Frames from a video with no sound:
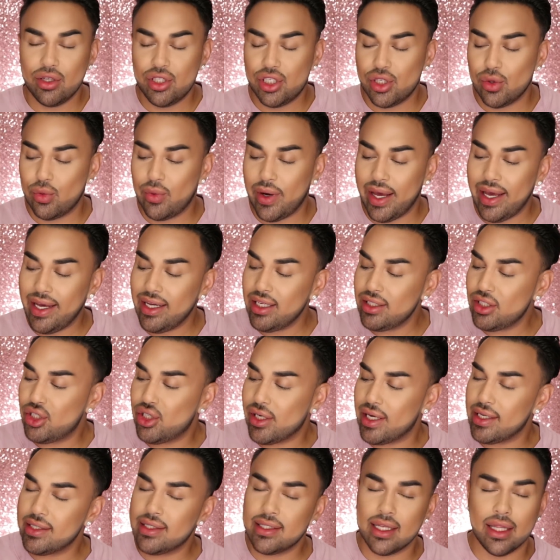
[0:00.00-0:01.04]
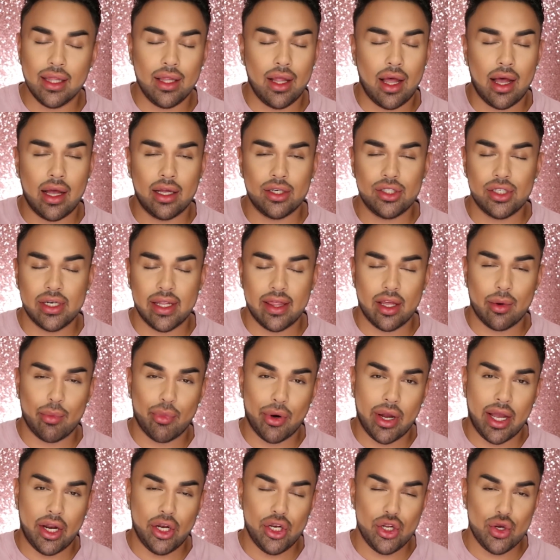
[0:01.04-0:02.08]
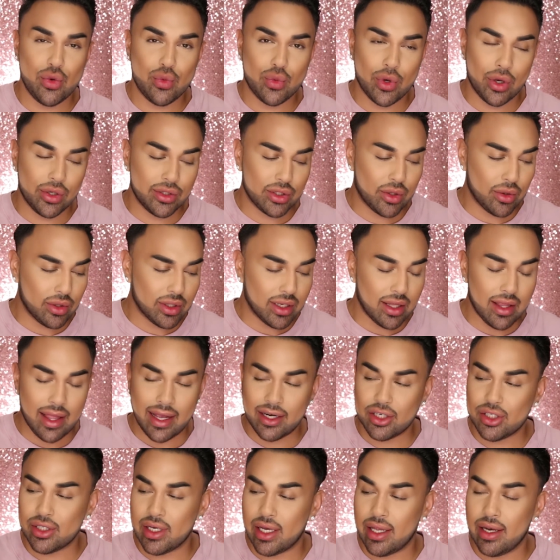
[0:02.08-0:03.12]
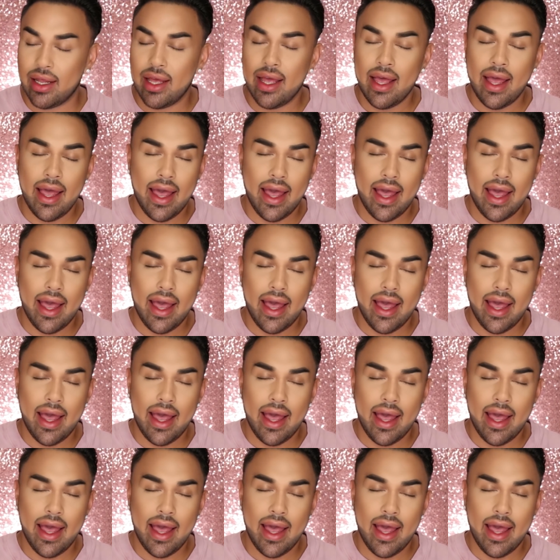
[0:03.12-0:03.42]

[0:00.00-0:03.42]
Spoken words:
Jouer just launched their brand new Rose Gold collection,